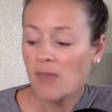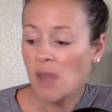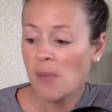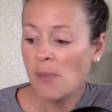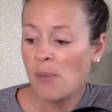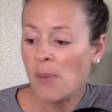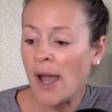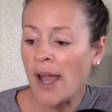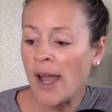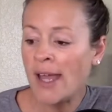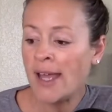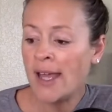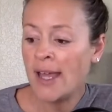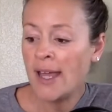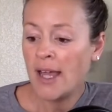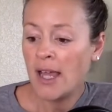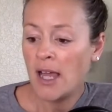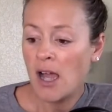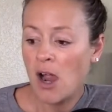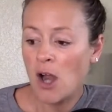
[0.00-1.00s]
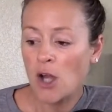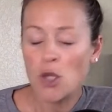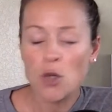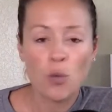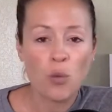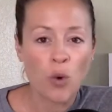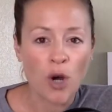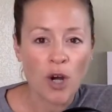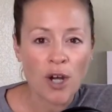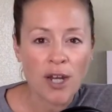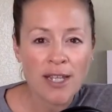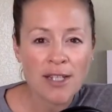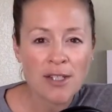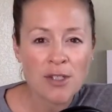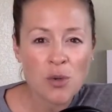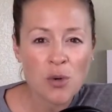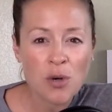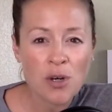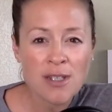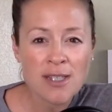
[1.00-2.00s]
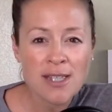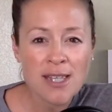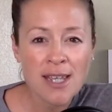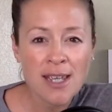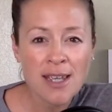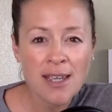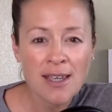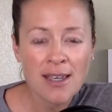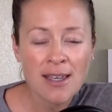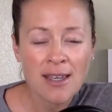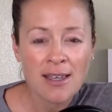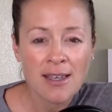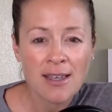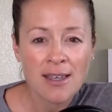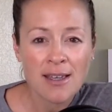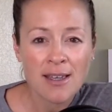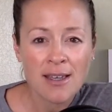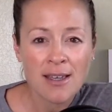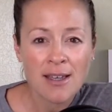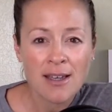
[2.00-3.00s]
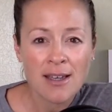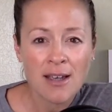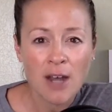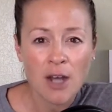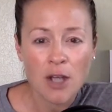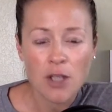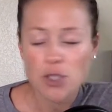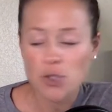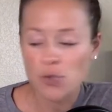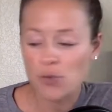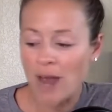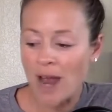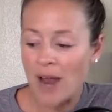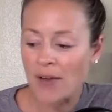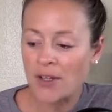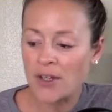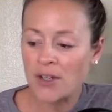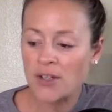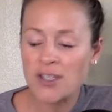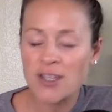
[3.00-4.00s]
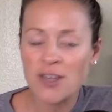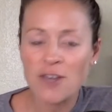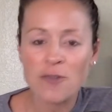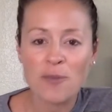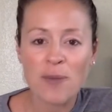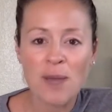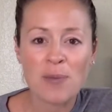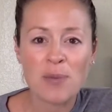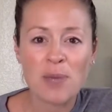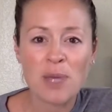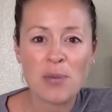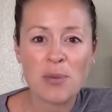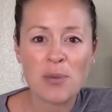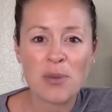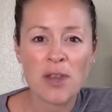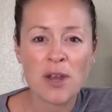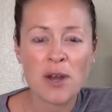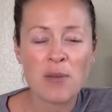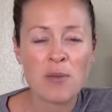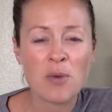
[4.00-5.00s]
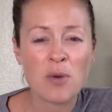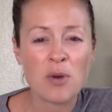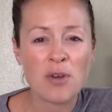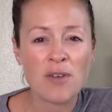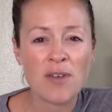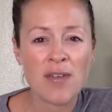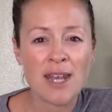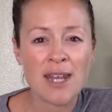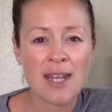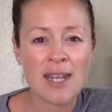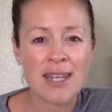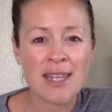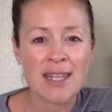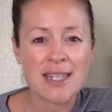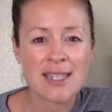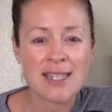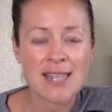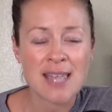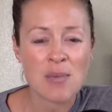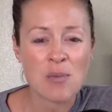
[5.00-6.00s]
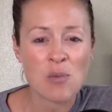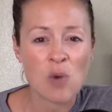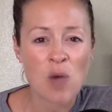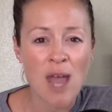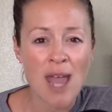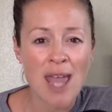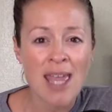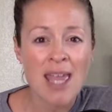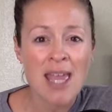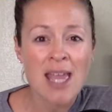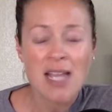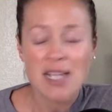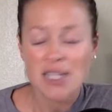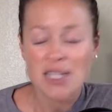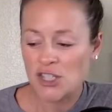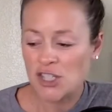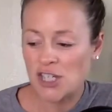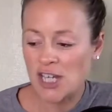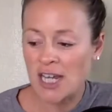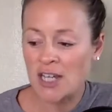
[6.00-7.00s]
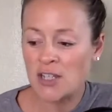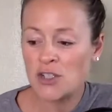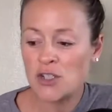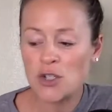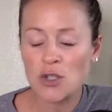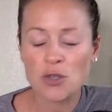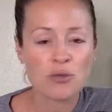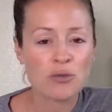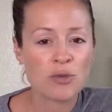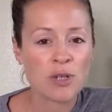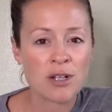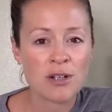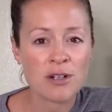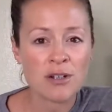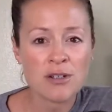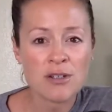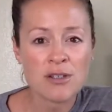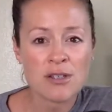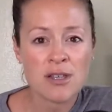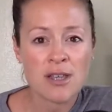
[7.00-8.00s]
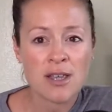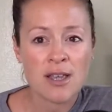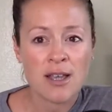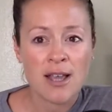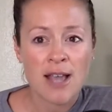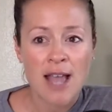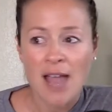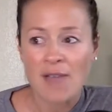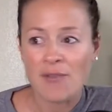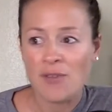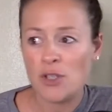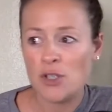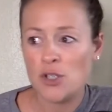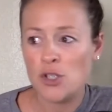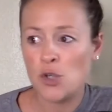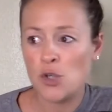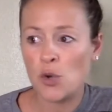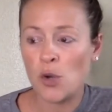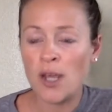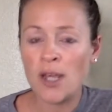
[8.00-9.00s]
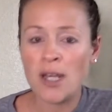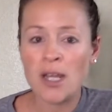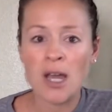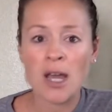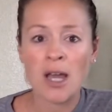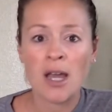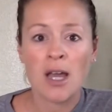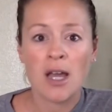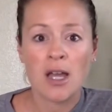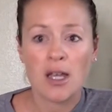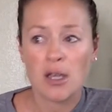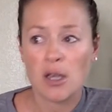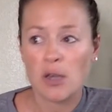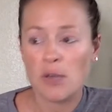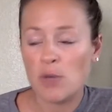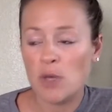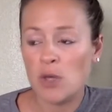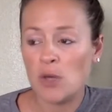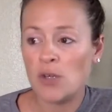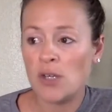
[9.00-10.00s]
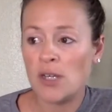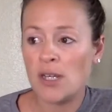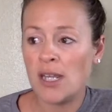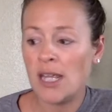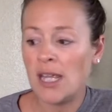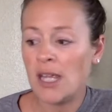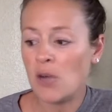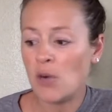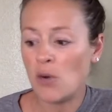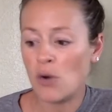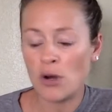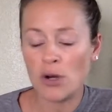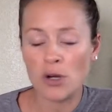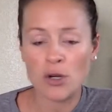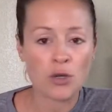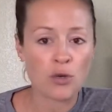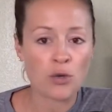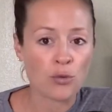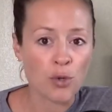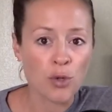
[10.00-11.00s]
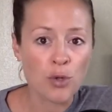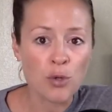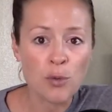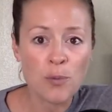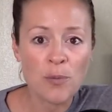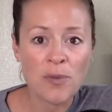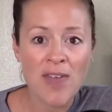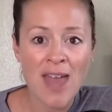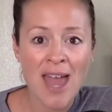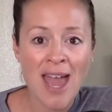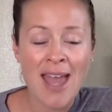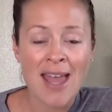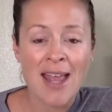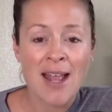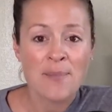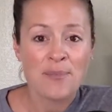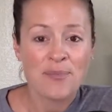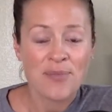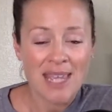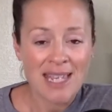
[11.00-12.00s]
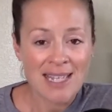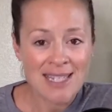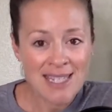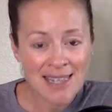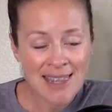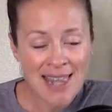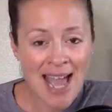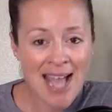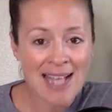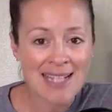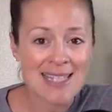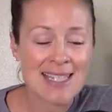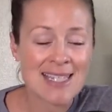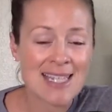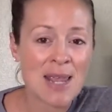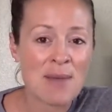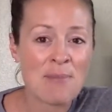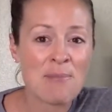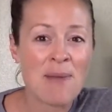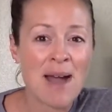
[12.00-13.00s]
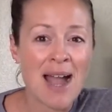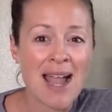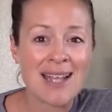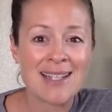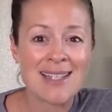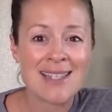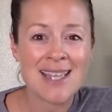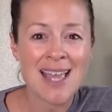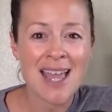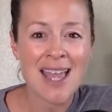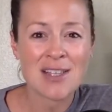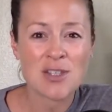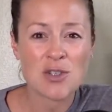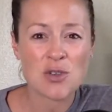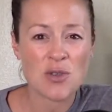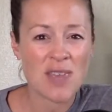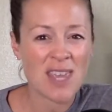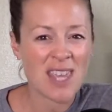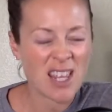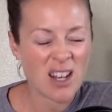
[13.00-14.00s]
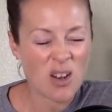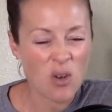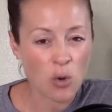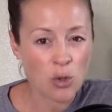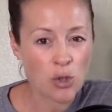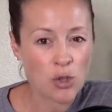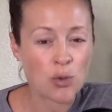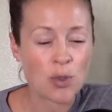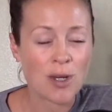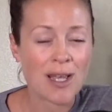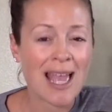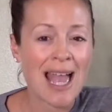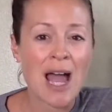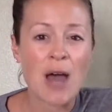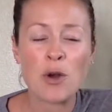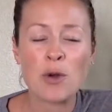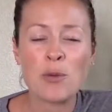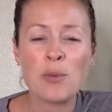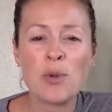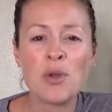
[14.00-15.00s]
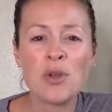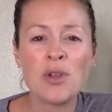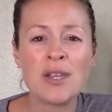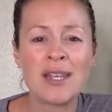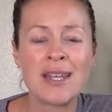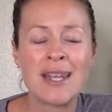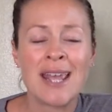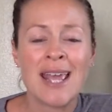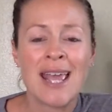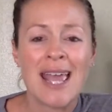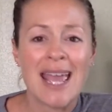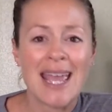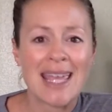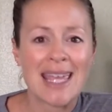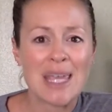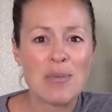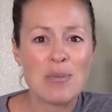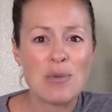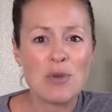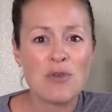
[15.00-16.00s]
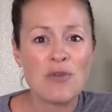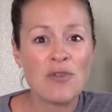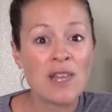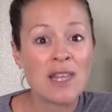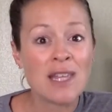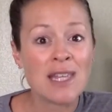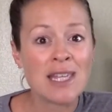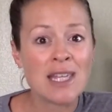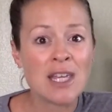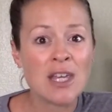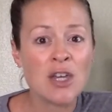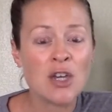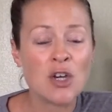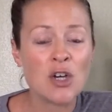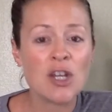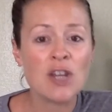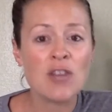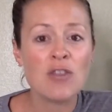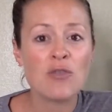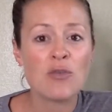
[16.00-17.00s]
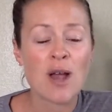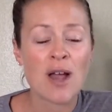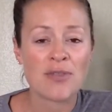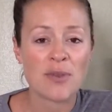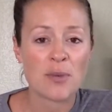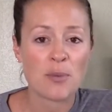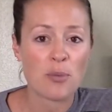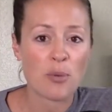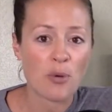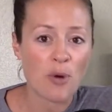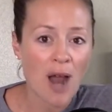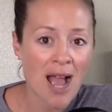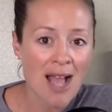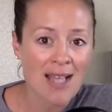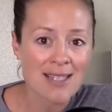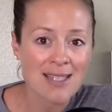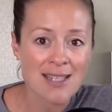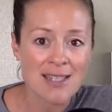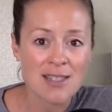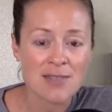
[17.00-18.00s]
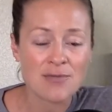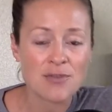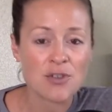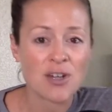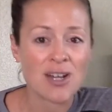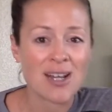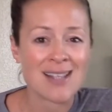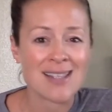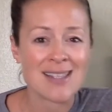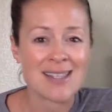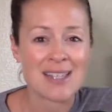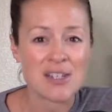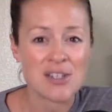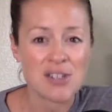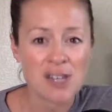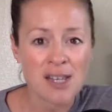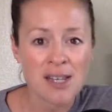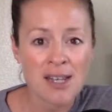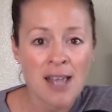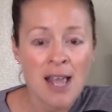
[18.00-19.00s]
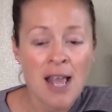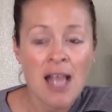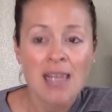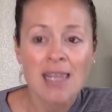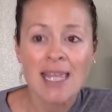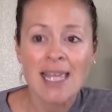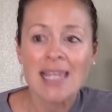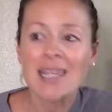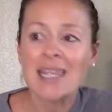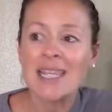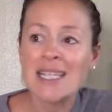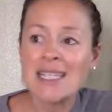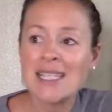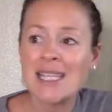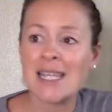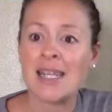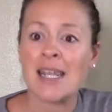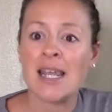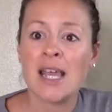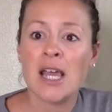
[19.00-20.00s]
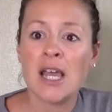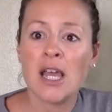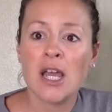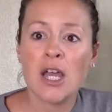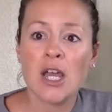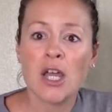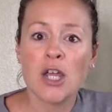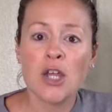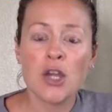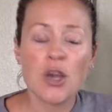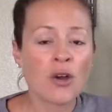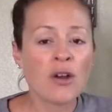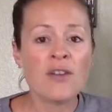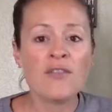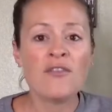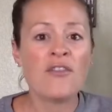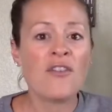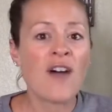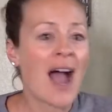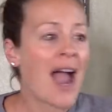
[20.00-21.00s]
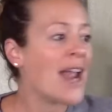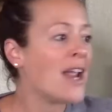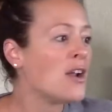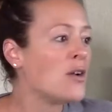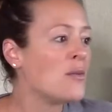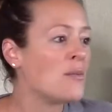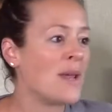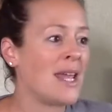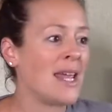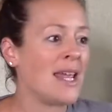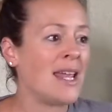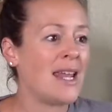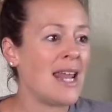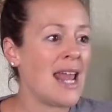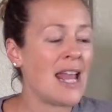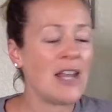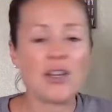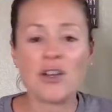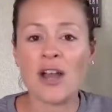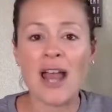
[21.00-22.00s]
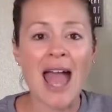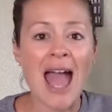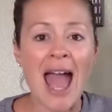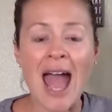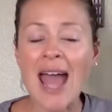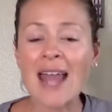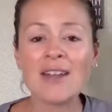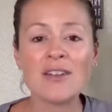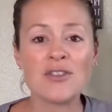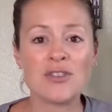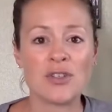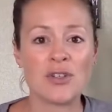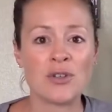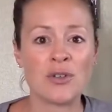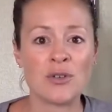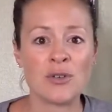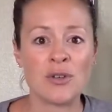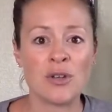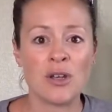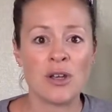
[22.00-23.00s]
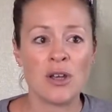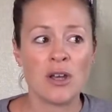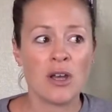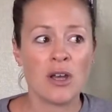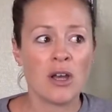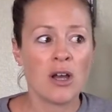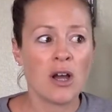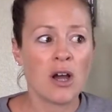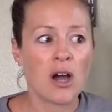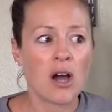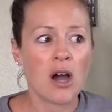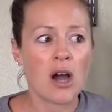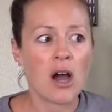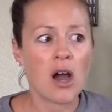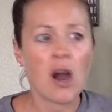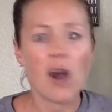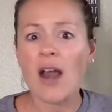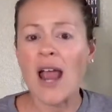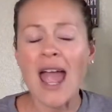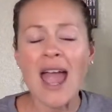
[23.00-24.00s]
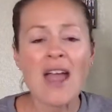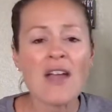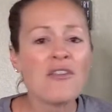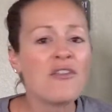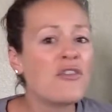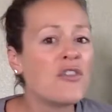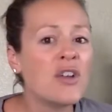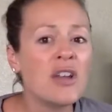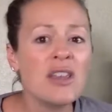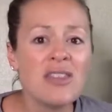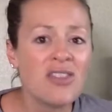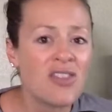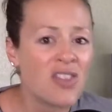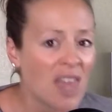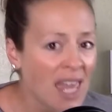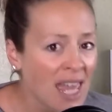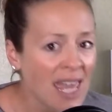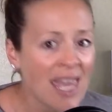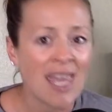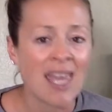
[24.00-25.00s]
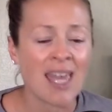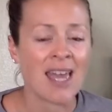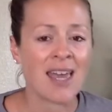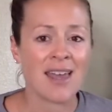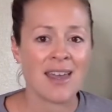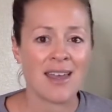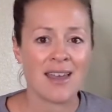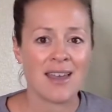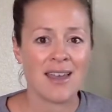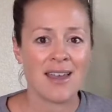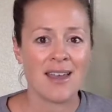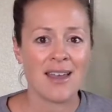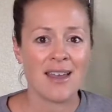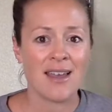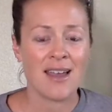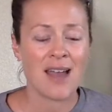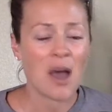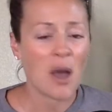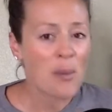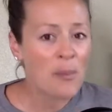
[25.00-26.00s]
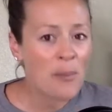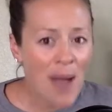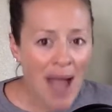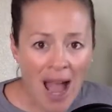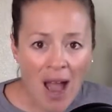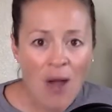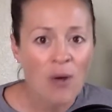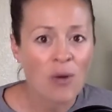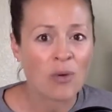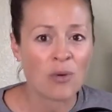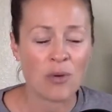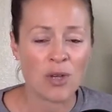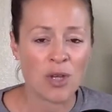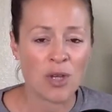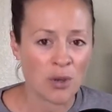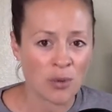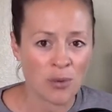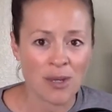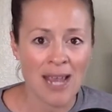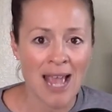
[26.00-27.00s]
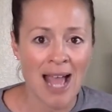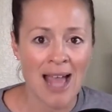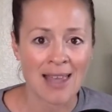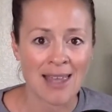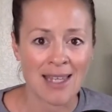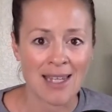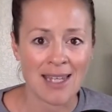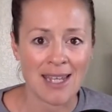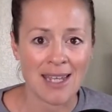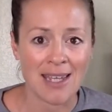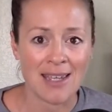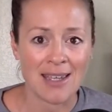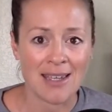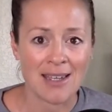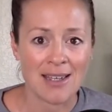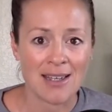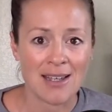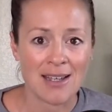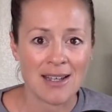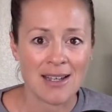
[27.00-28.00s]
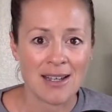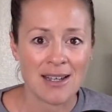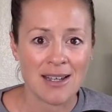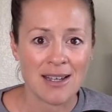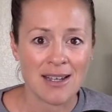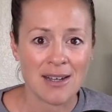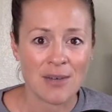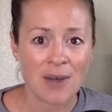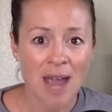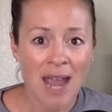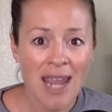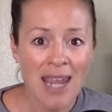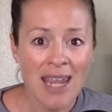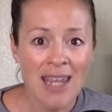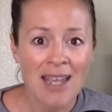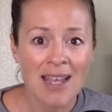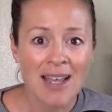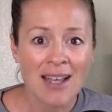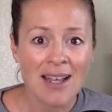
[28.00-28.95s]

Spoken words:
but are you working towards it? Are you surrounding yourself by people that are motivated in the same way to change careers? Have you joined a community or a group that is in that same mindset so they can hold you accountable and keep you feeling good throughout the process of transition? Like, listen, your environment and your attitude are everything about your reality, right?